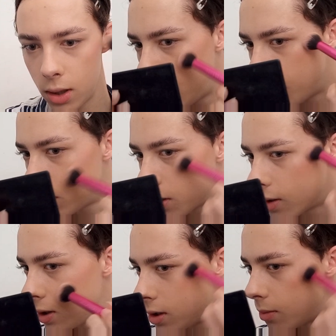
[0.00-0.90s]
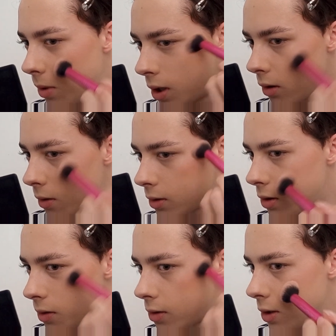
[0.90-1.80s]
And I'm just going to blend those
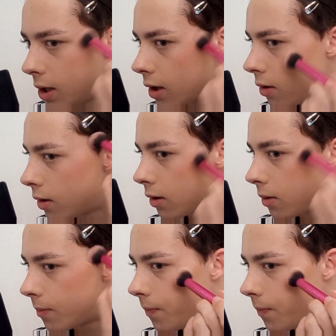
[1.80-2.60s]
two together.